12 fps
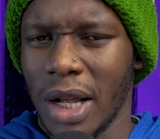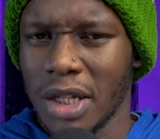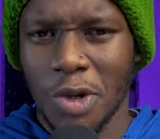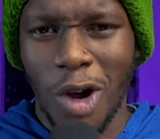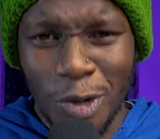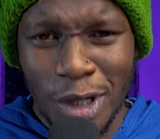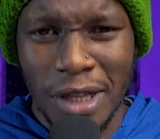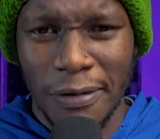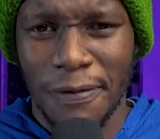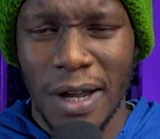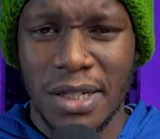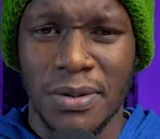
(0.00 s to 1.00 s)
Scored within the
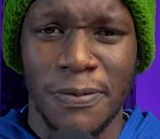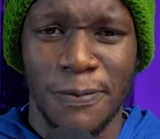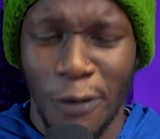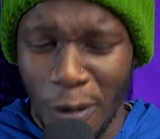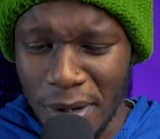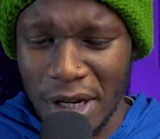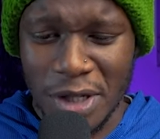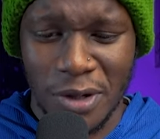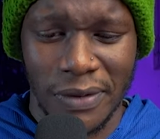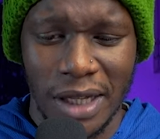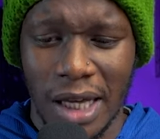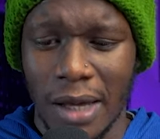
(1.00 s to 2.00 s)
first four minutes of
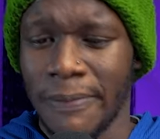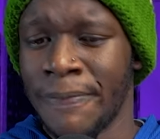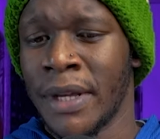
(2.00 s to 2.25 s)
the game.